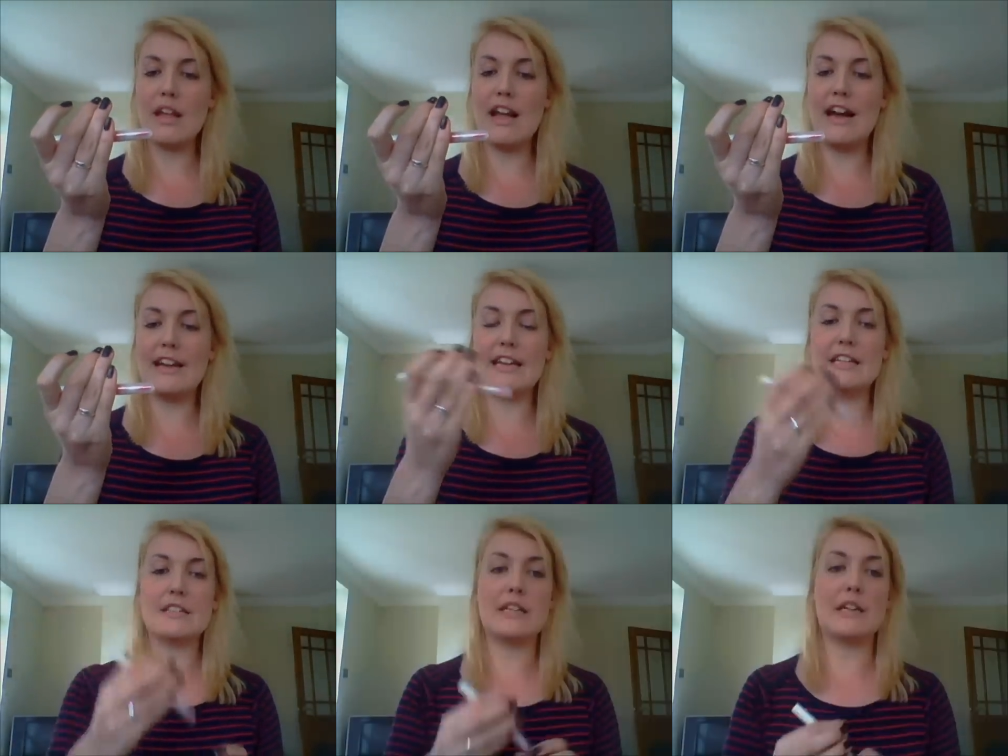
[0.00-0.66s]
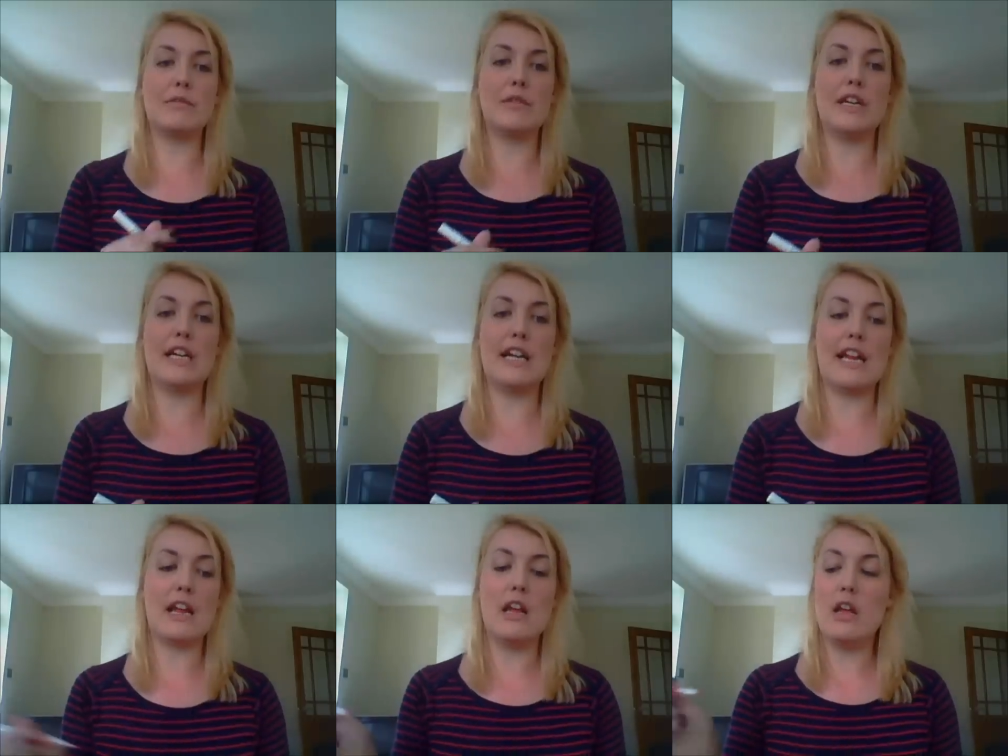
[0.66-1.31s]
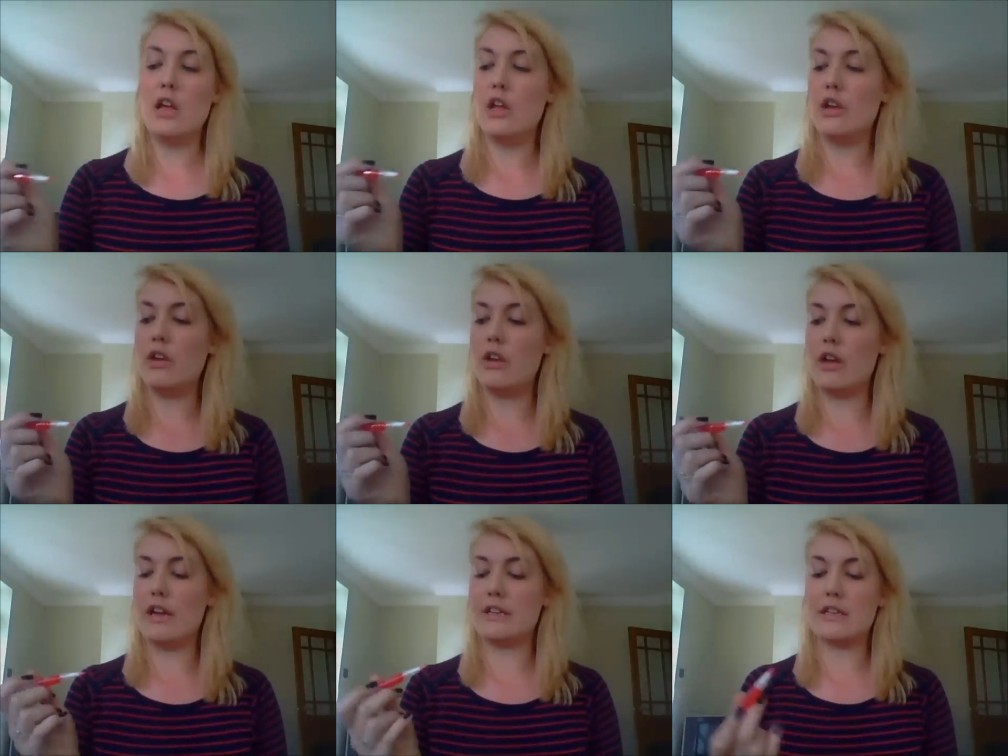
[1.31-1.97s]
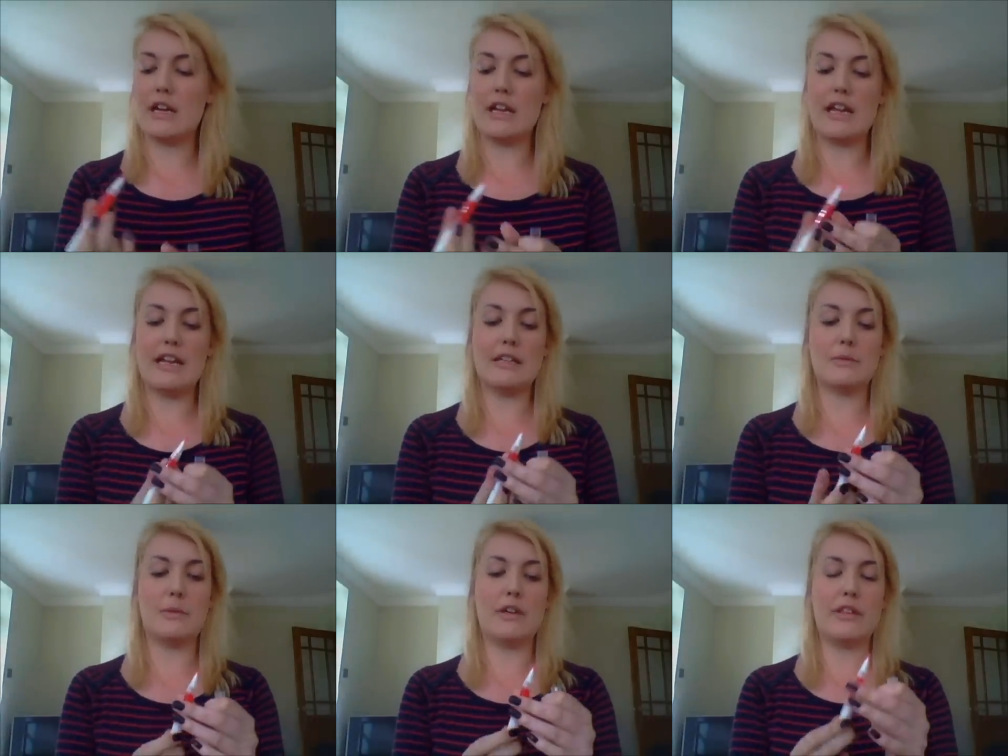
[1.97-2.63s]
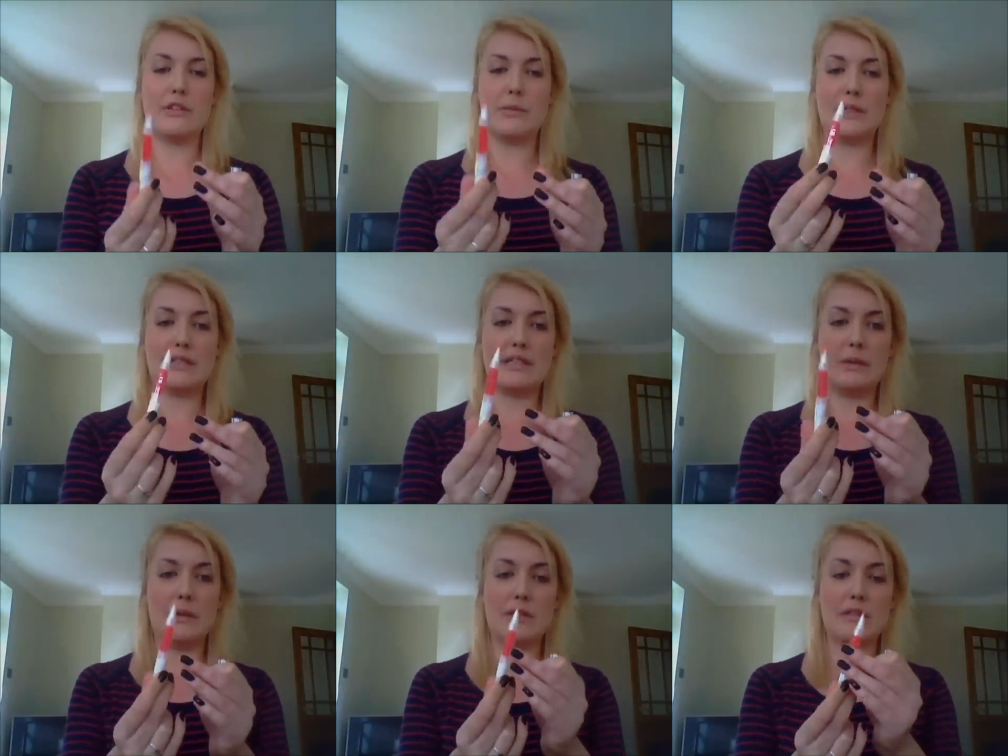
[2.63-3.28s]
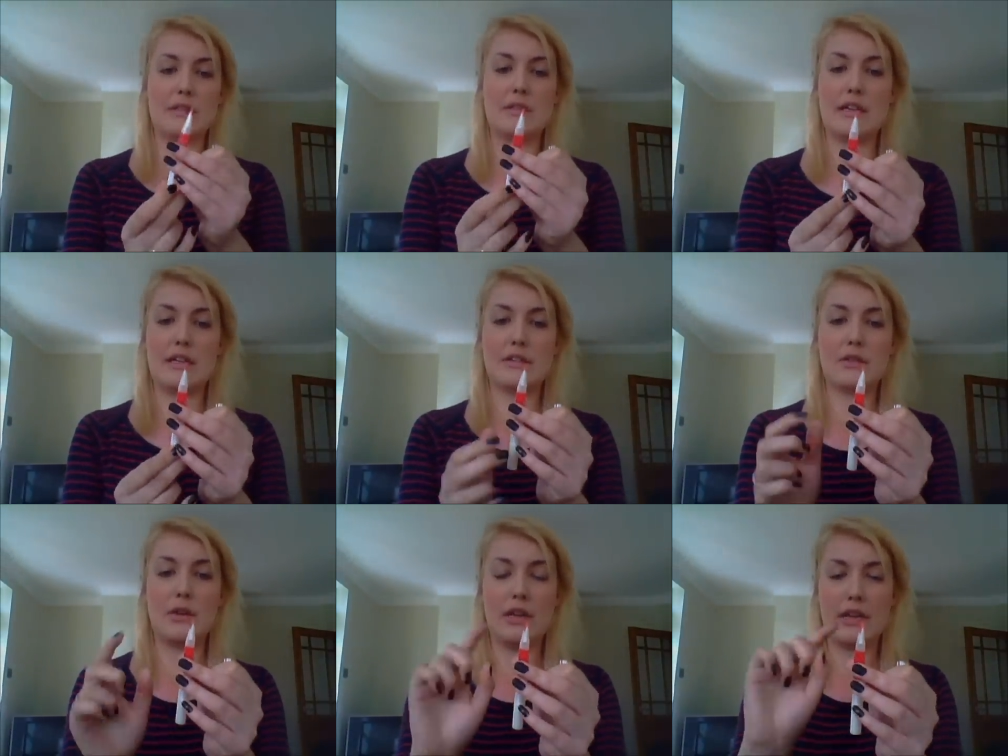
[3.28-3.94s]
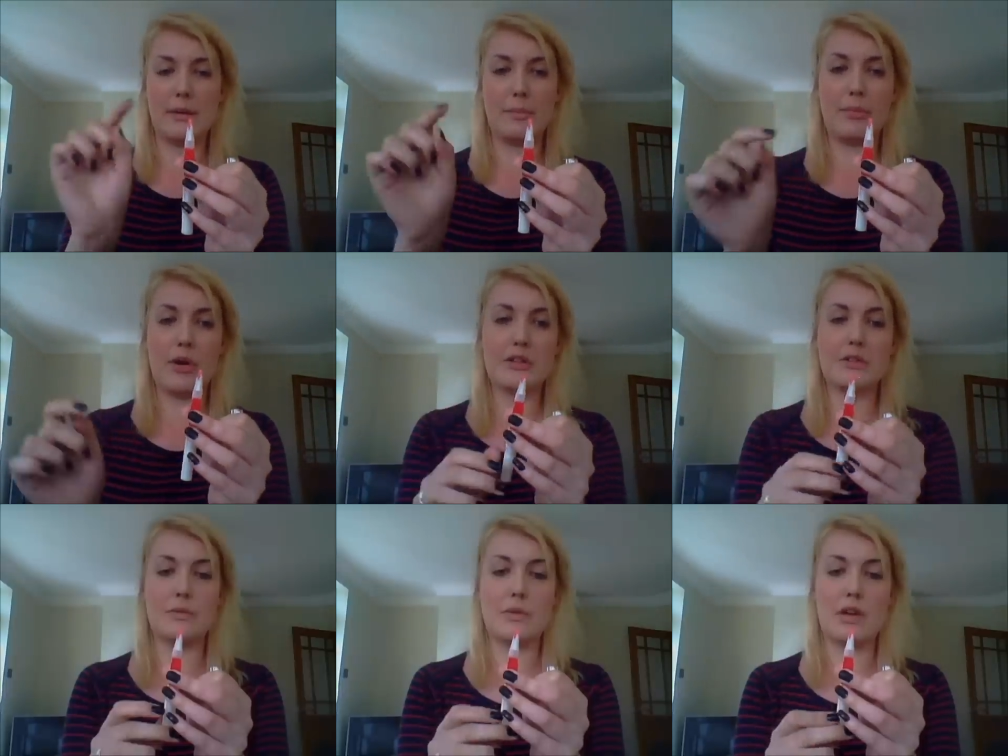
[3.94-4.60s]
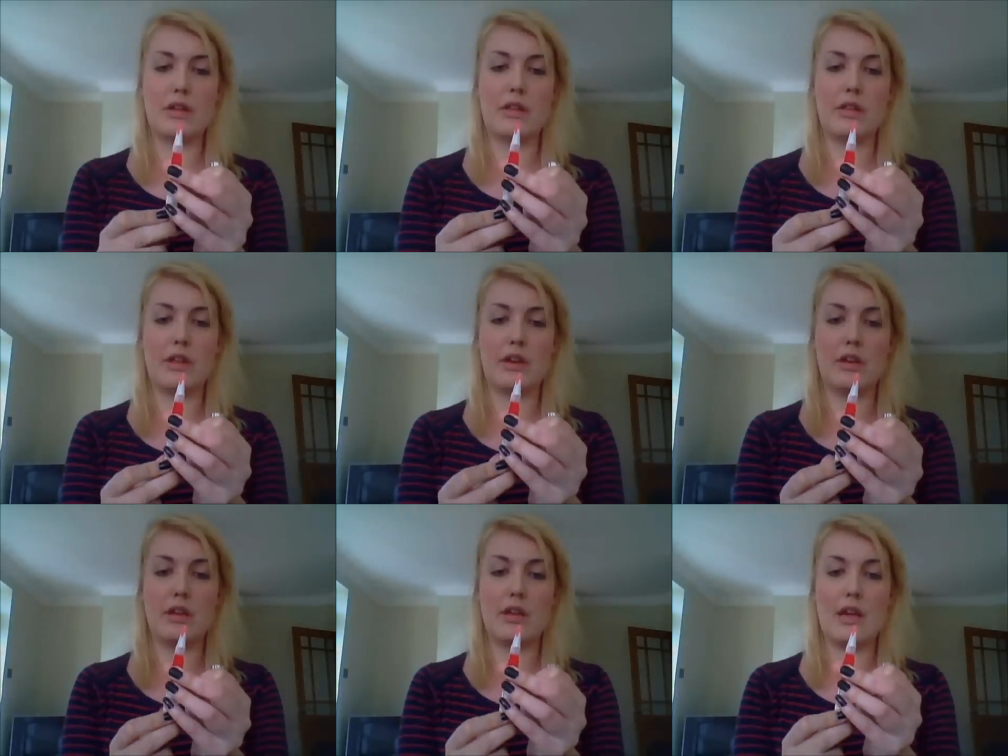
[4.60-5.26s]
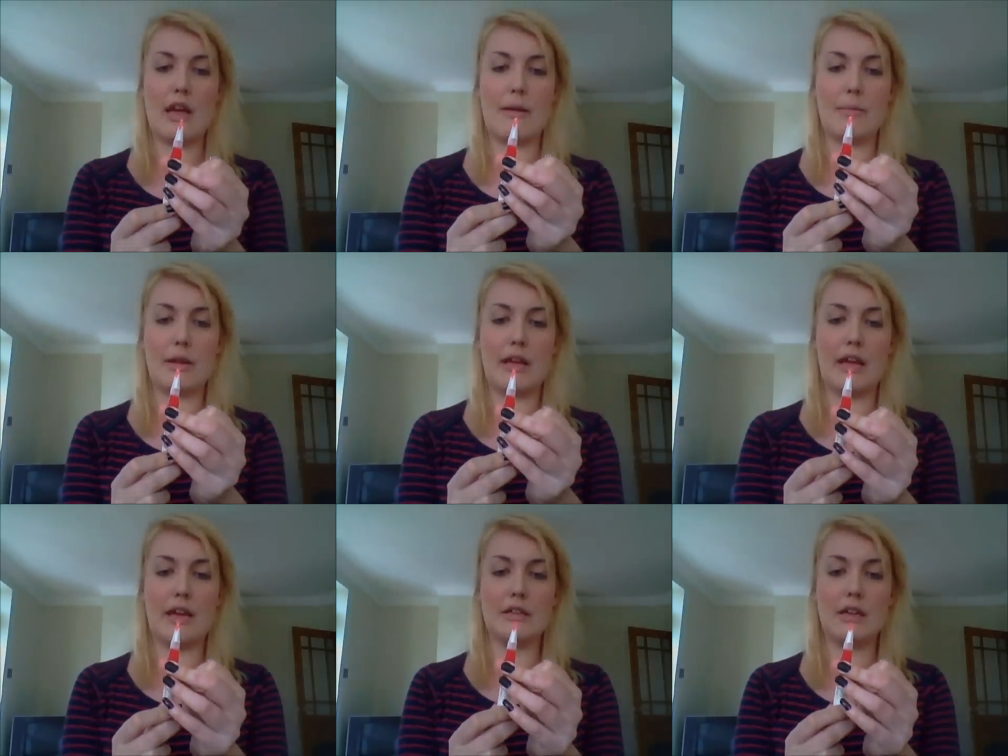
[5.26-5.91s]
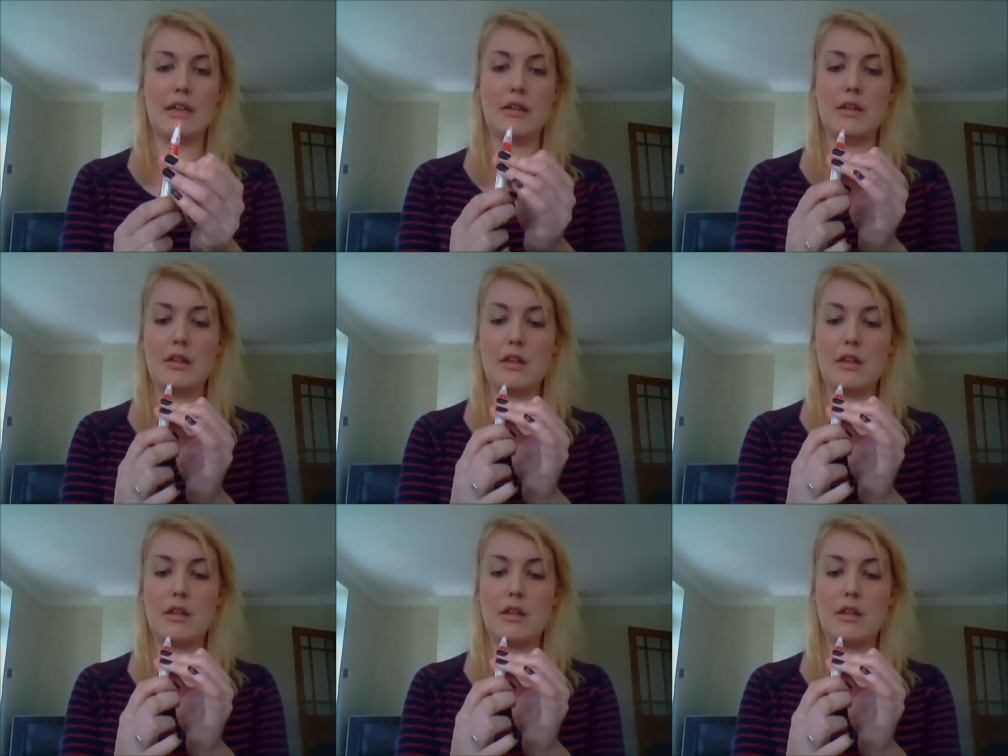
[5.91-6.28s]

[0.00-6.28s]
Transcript: and it is a really nice colour. It's one of the twisty ones and it's got like a brush rather than an applicator.